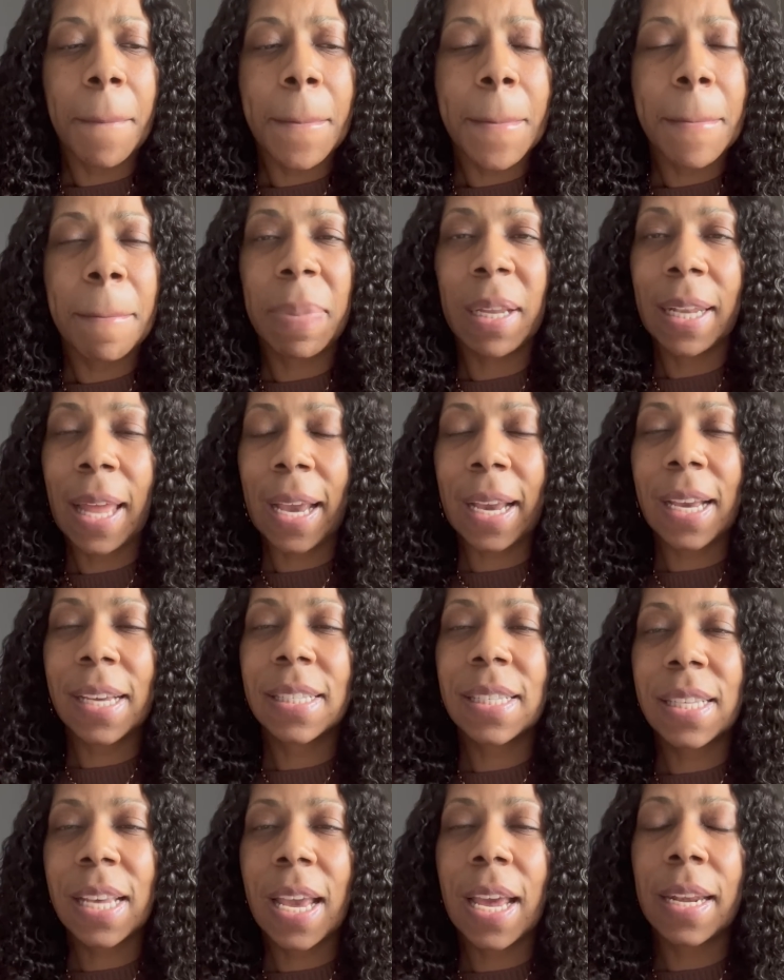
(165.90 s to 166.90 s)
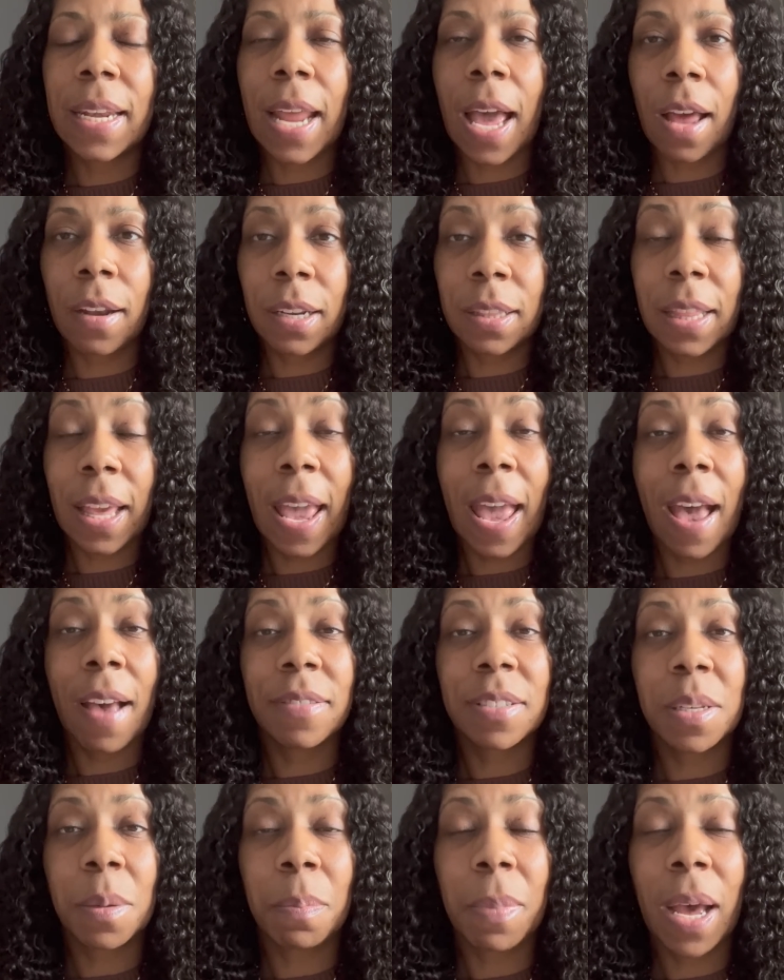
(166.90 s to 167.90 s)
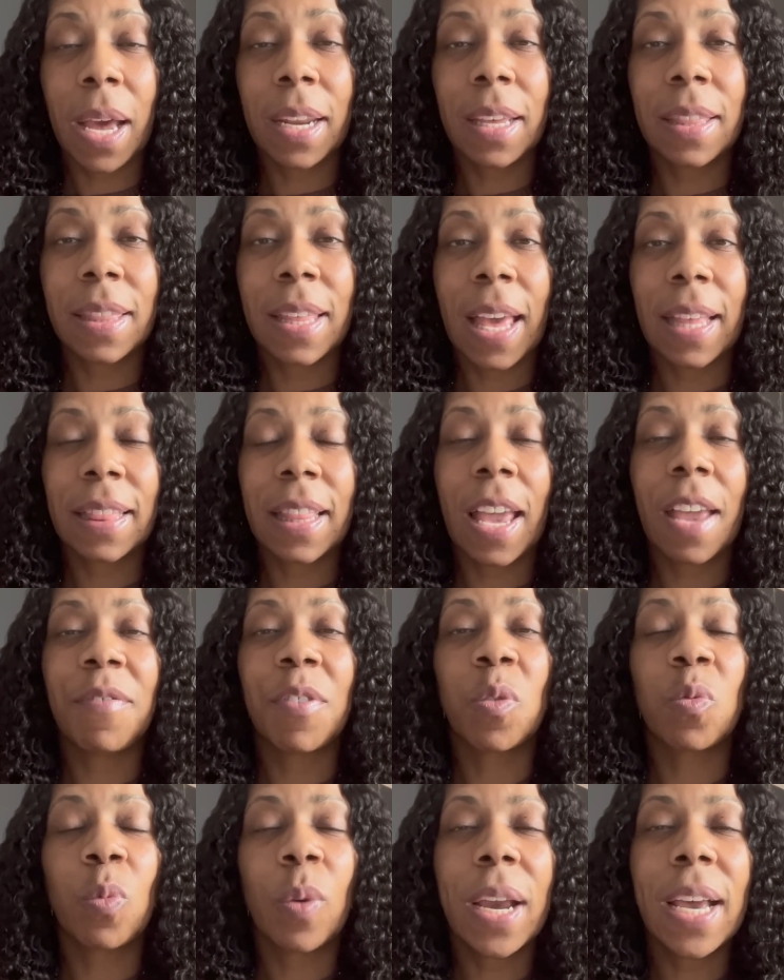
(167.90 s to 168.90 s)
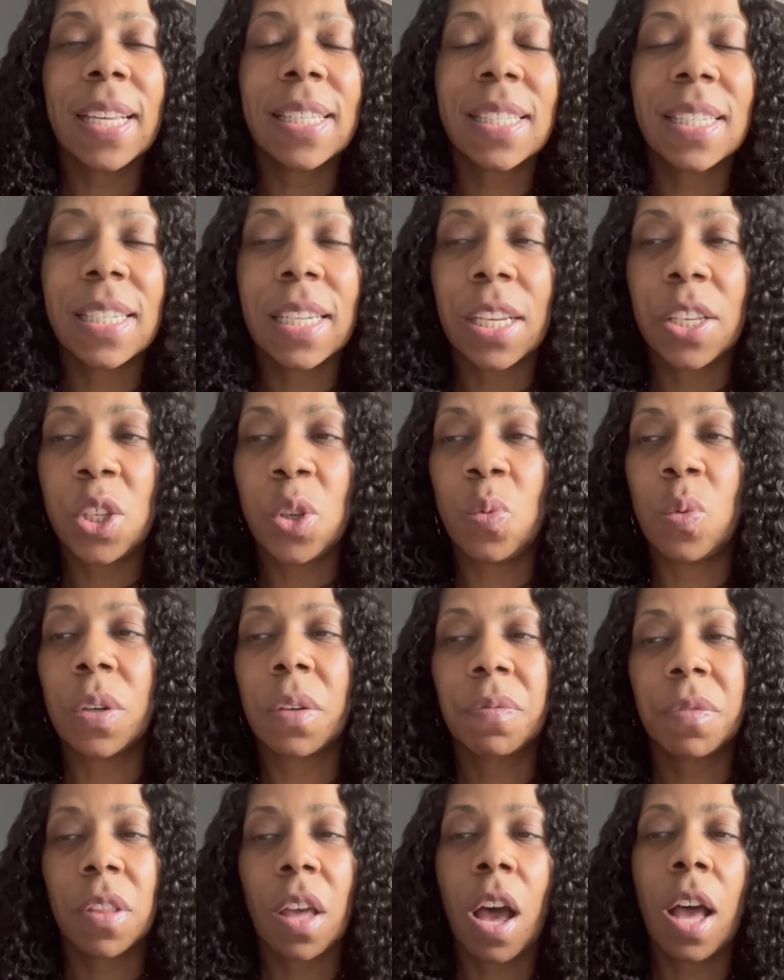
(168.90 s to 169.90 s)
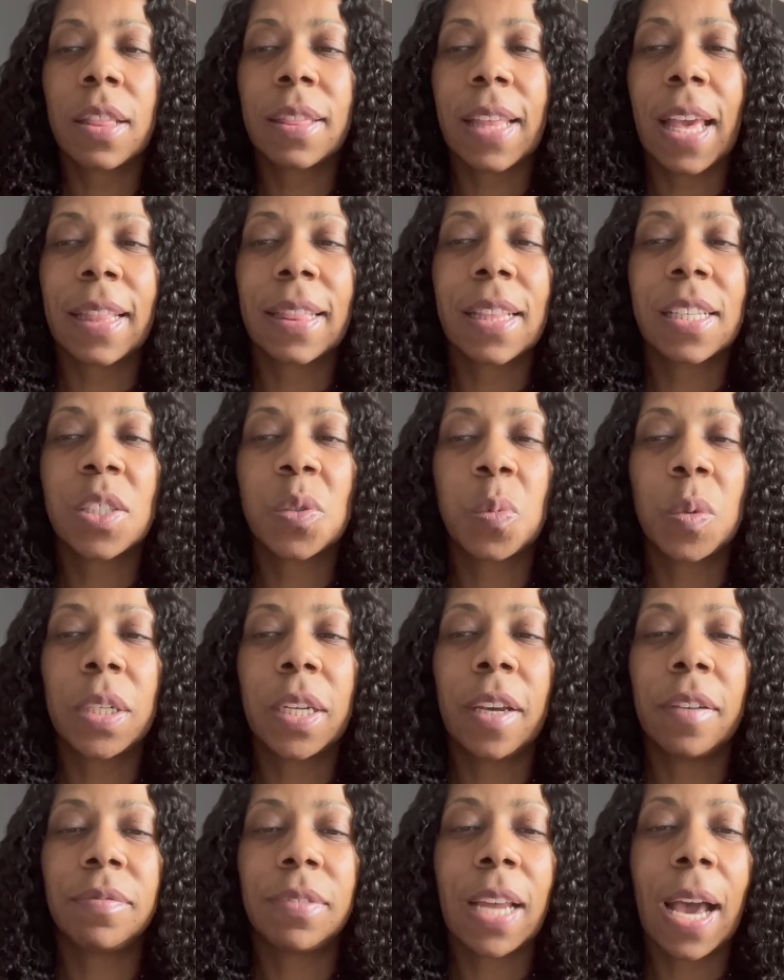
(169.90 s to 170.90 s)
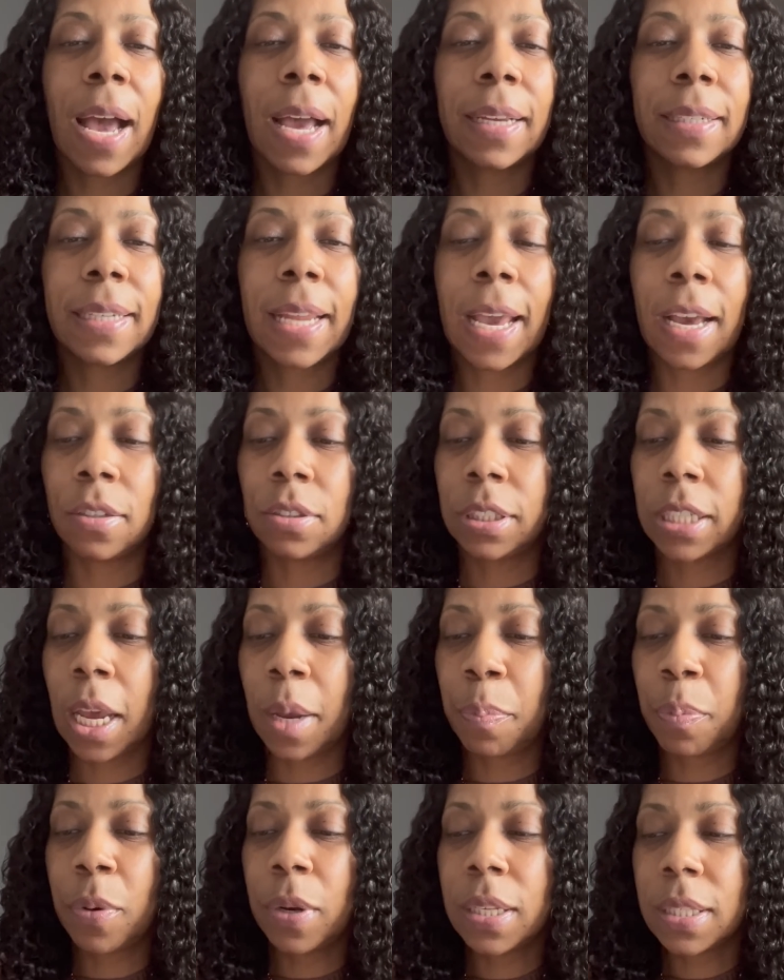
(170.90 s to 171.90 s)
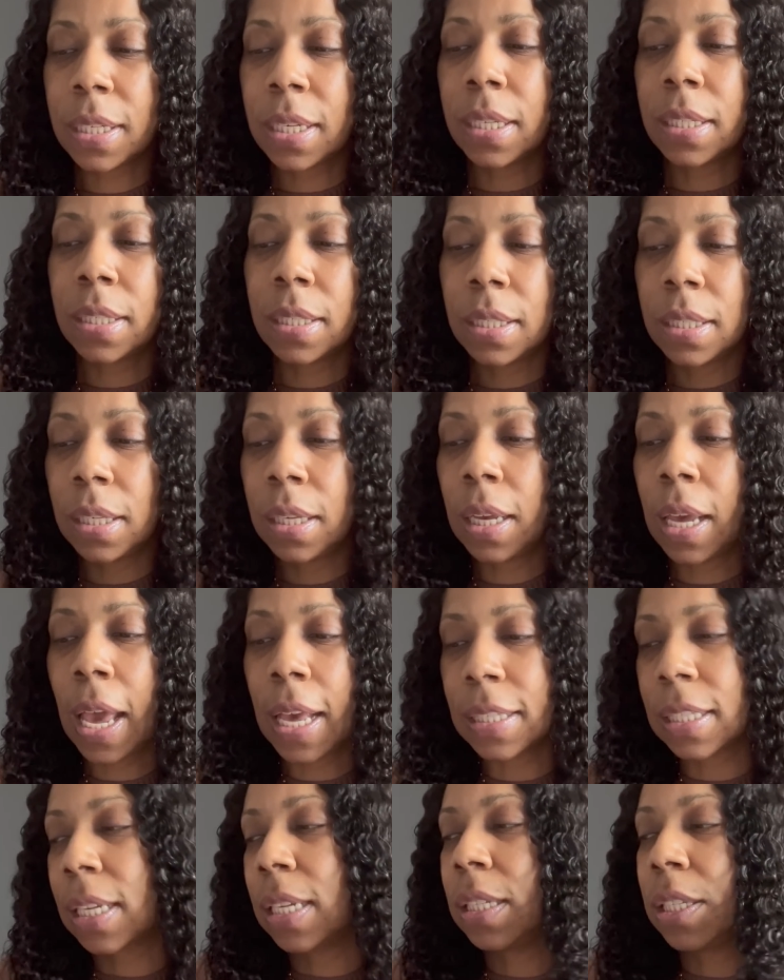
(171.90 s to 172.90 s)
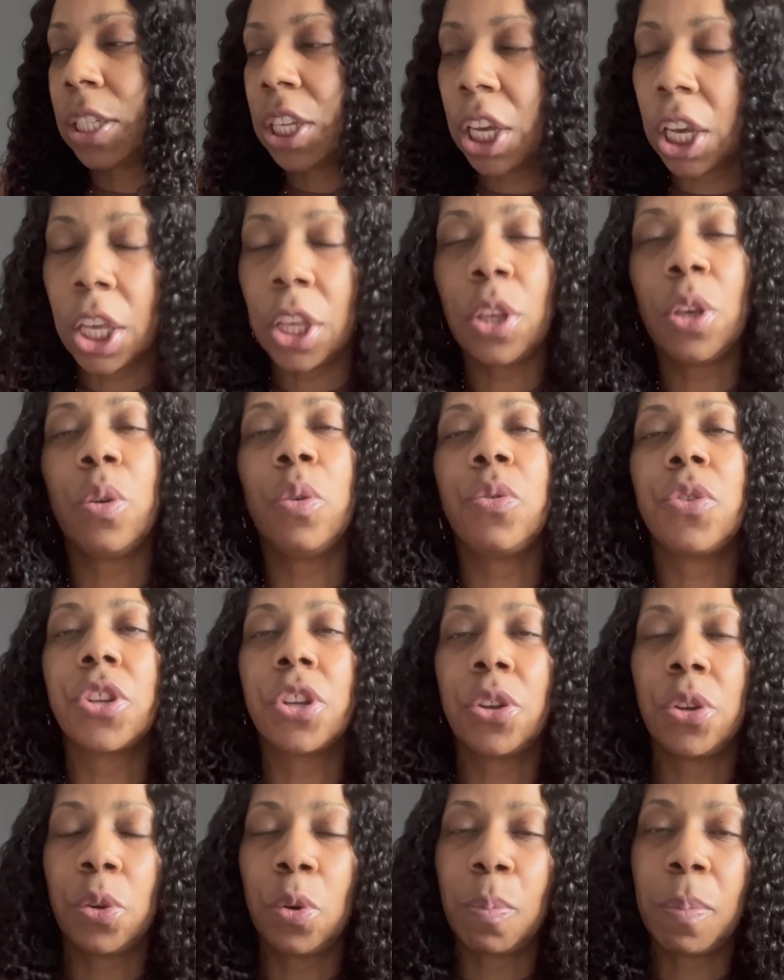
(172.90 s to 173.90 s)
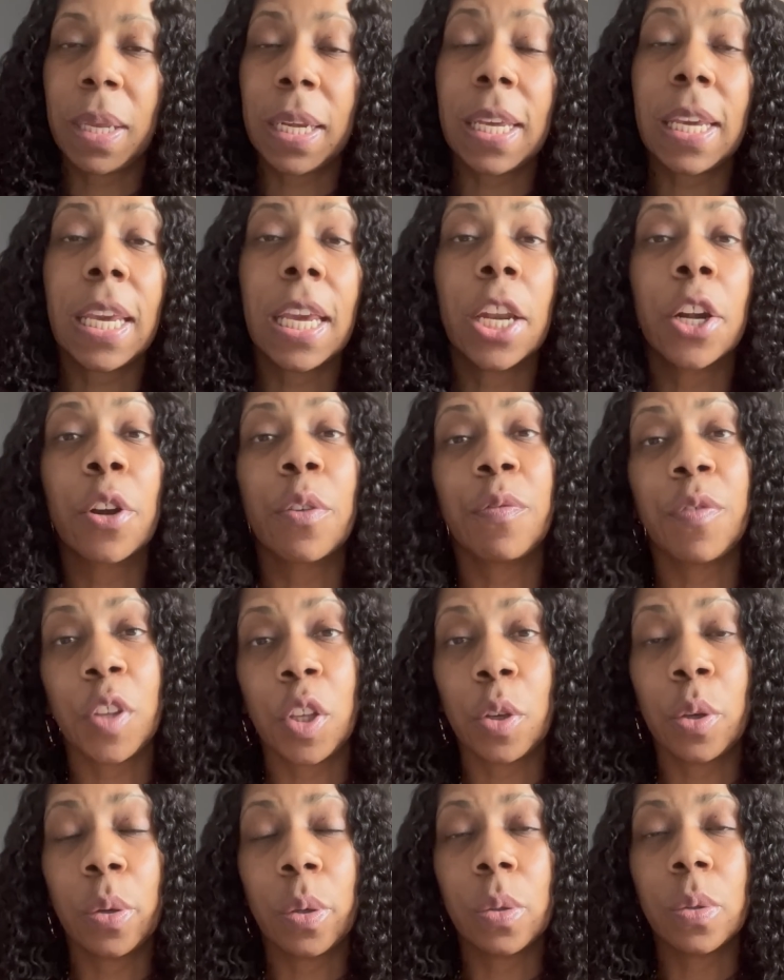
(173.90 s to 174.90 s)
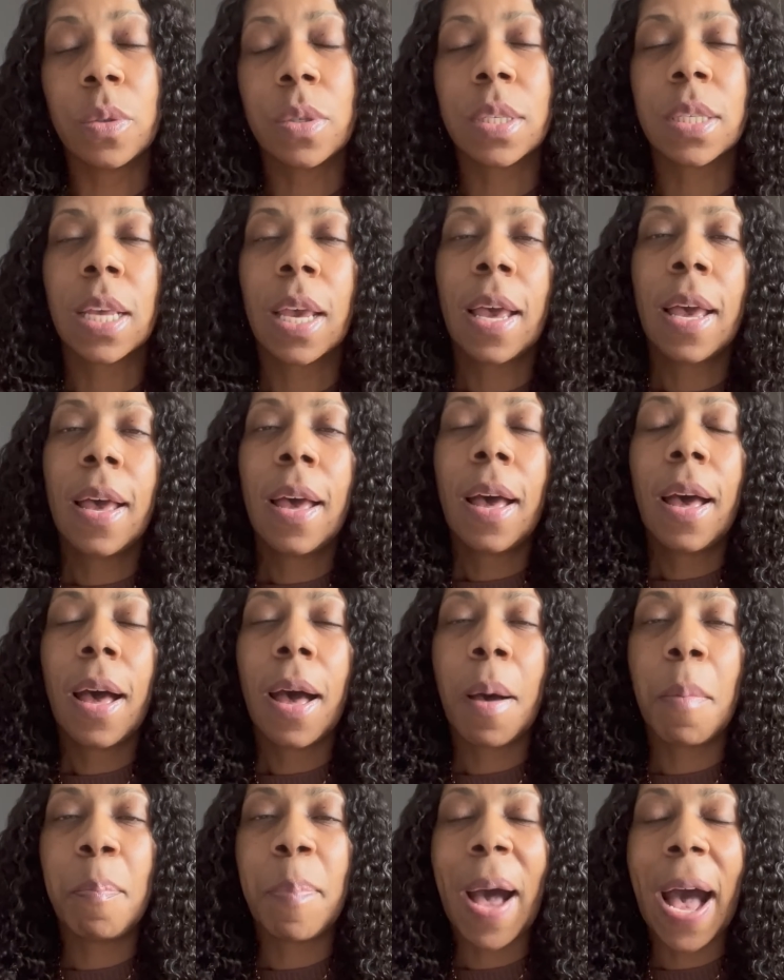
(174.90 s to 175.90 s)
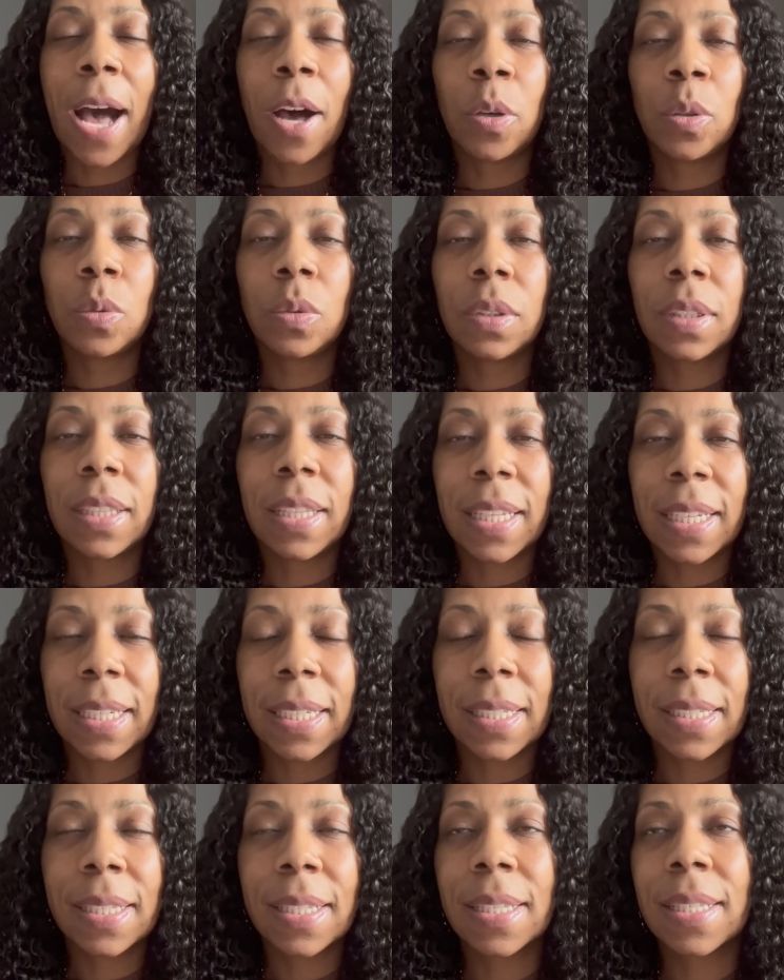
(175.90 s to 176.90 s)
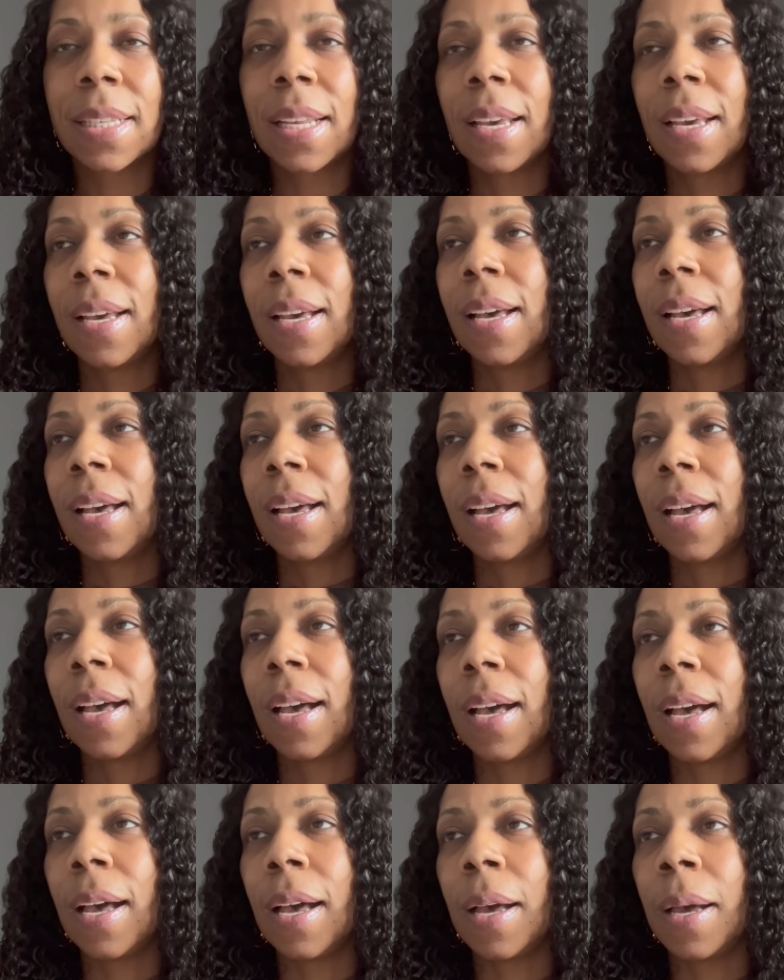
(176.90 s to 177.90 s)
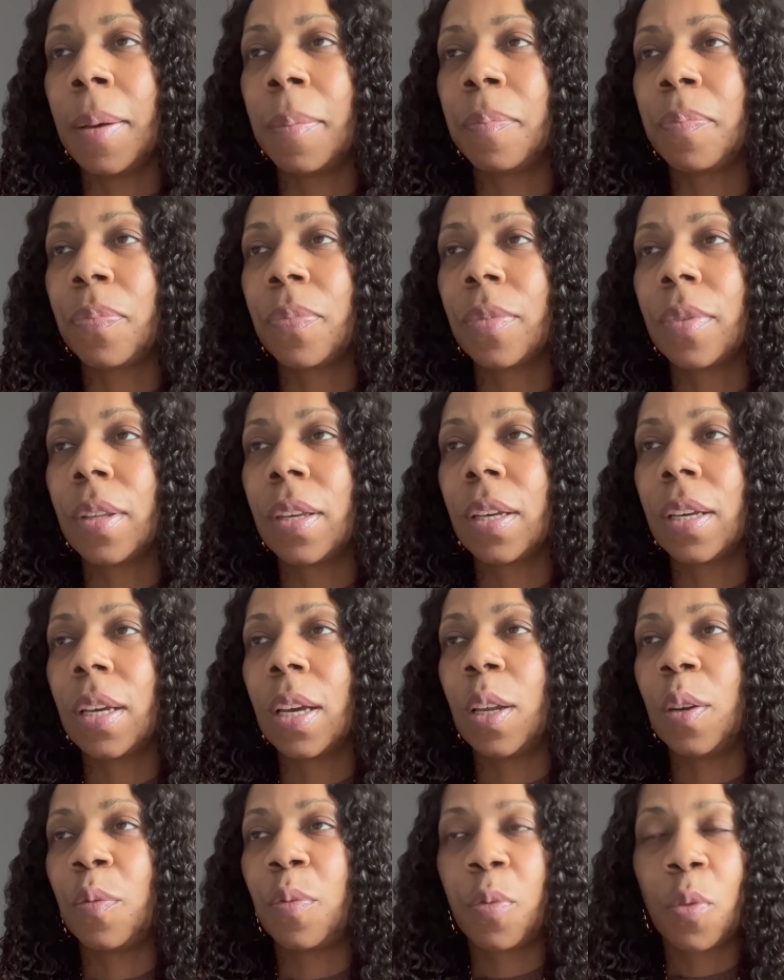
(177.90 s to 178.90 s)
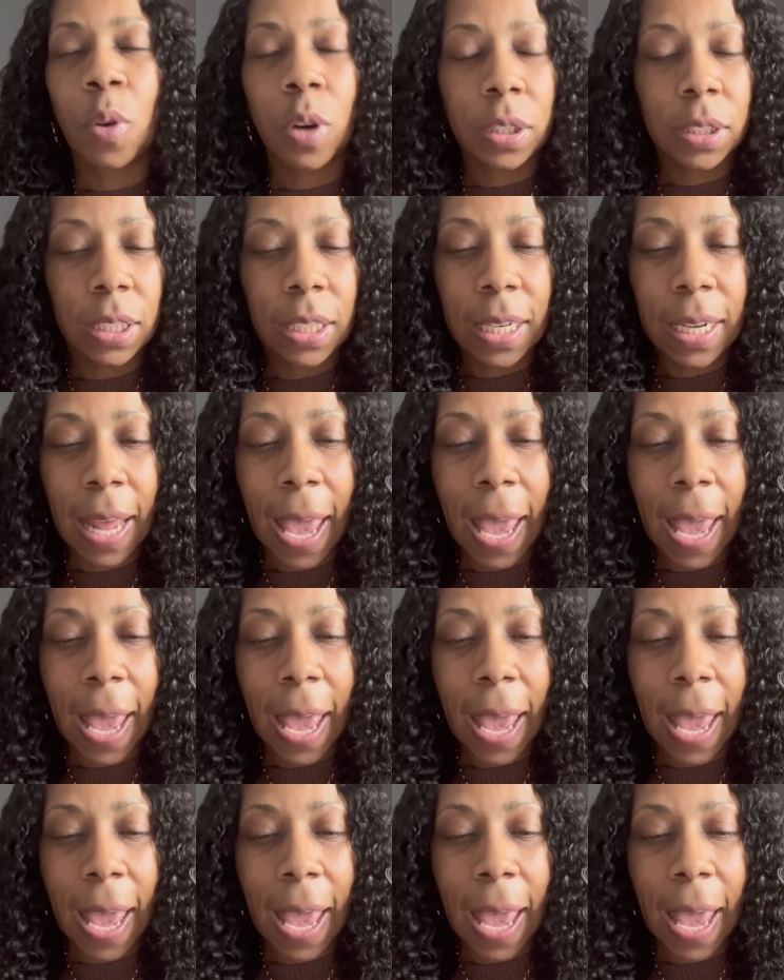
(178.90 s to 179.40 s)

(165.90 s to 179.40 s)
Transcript: but like I said, now that they have somebody that they've arrested, you would have thought that this would have died down. Jay Prince con- has continued to do many interviews about this um, unfortunate